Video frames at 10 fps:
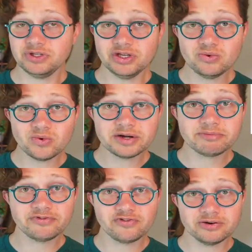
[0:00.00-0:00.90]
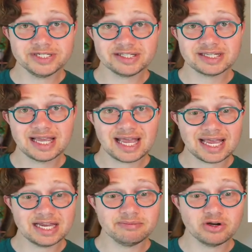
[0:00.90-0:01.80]
You want performance
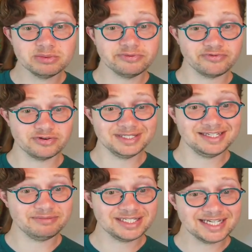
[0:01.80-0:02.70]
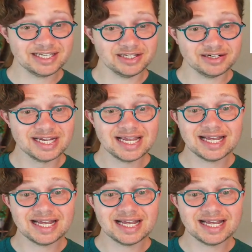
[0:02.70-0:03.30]
and mobile performance in particular,